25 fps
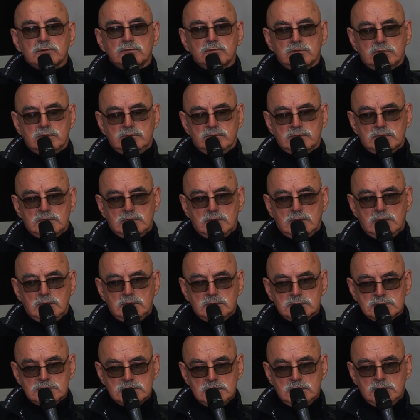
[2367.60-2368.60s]
had
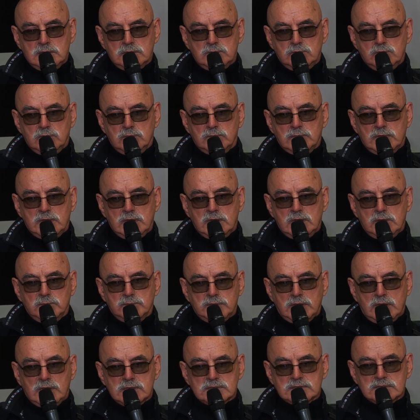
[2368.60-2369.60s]
also some
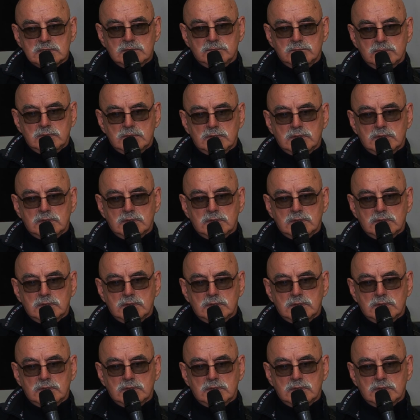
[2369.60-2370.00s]
features